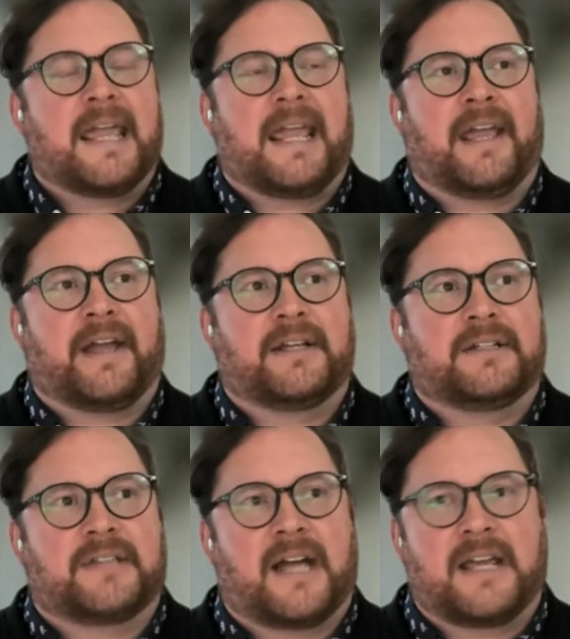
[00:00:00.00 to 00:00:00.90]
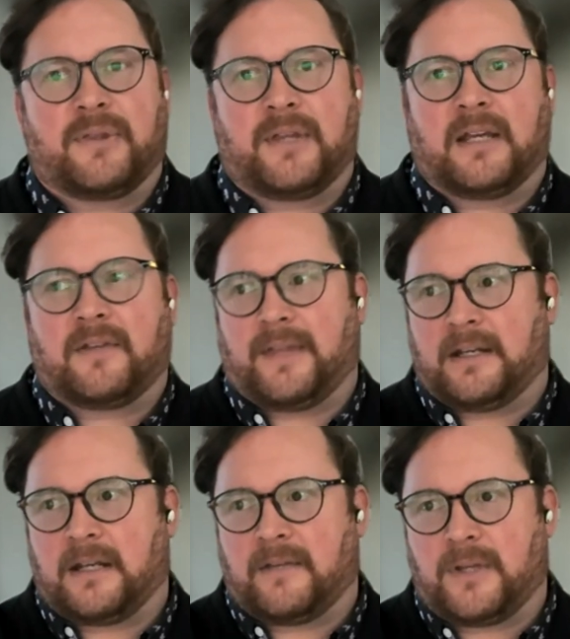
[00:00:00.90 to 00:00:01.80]
And I think
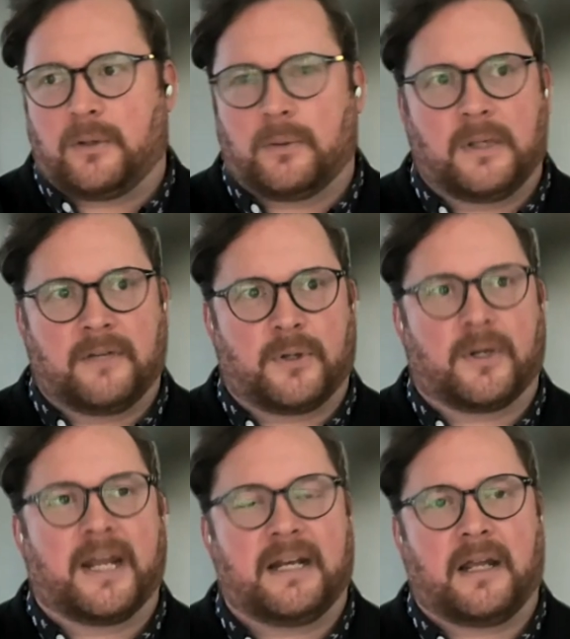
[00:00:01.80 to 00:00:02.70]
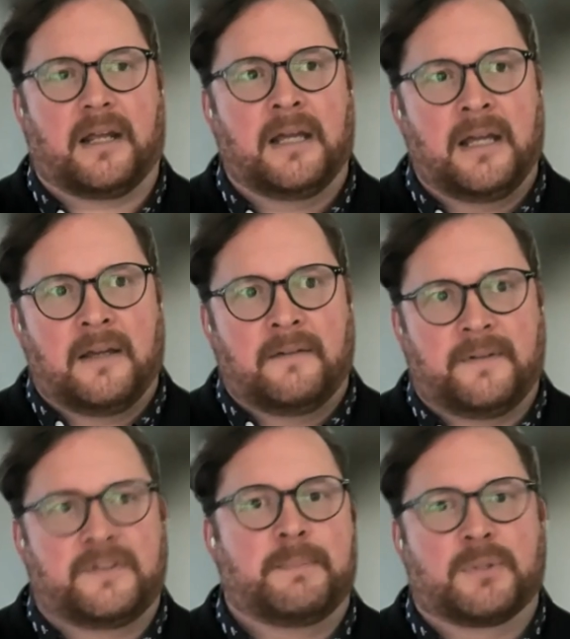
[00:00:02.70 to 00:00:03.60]
that if you're hitting
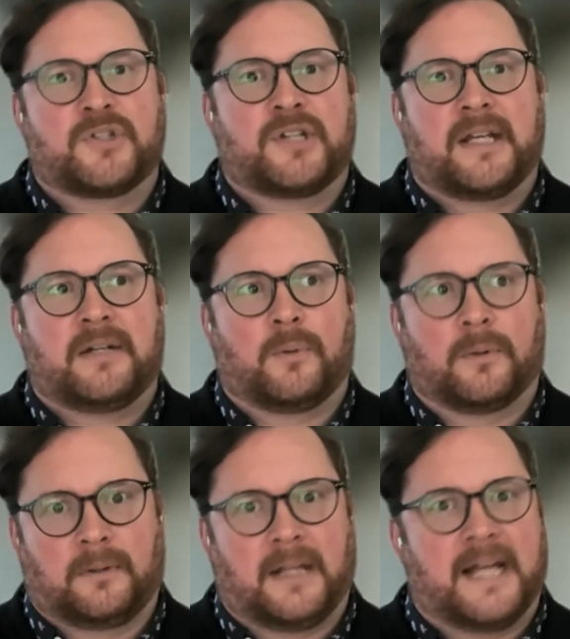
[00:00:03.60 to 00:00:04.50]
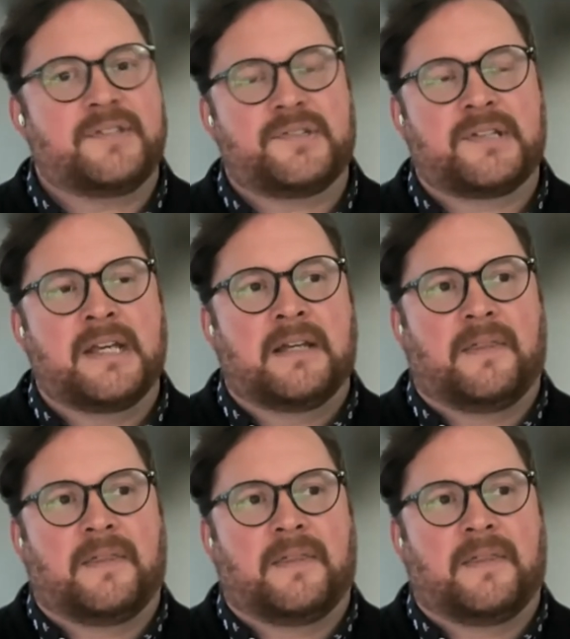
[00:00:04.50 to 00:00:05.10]
50% or less,